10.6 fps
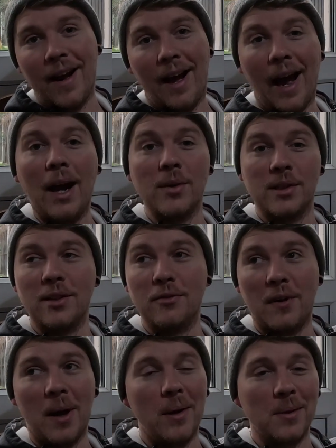I'll see you in
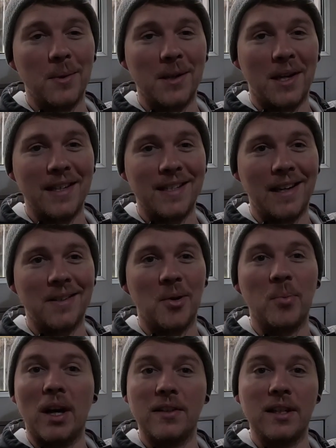5 minutes when I start this next job,
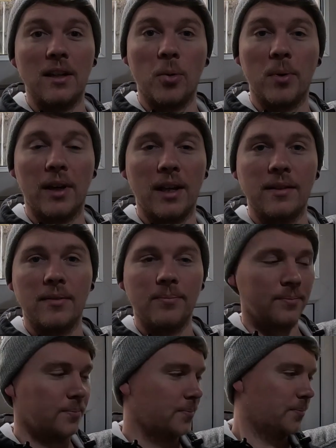but I'll see you in a couple of days.
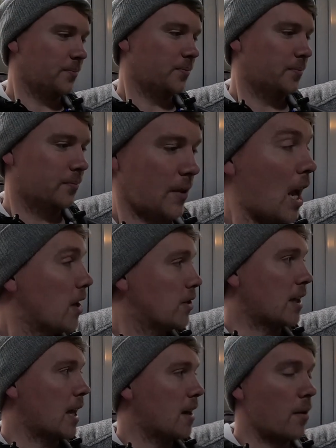
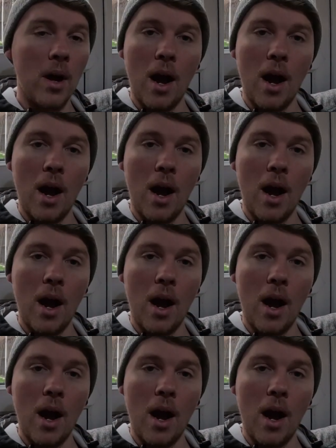Take care now.